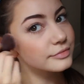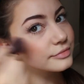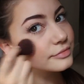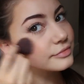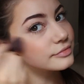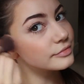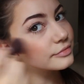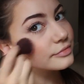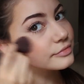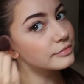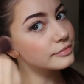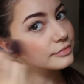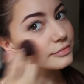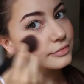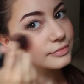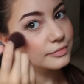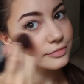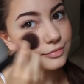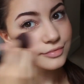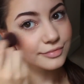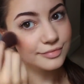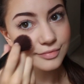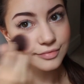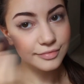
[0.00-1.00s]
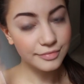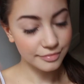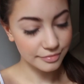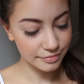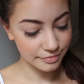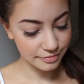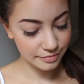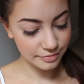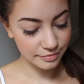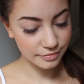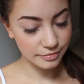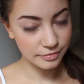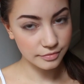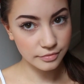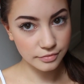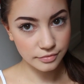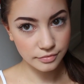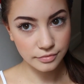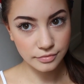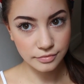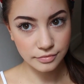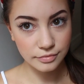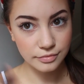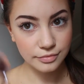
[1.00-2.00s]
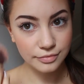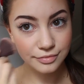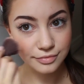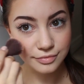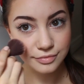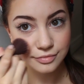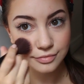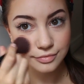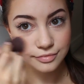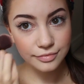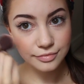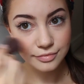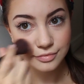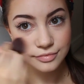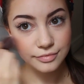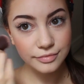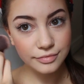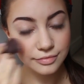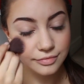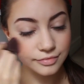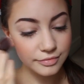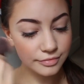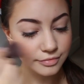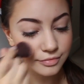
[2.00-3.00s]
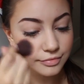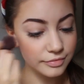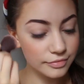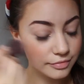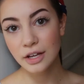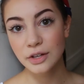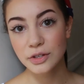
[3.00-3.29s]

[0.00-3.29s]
orangey kind of tint.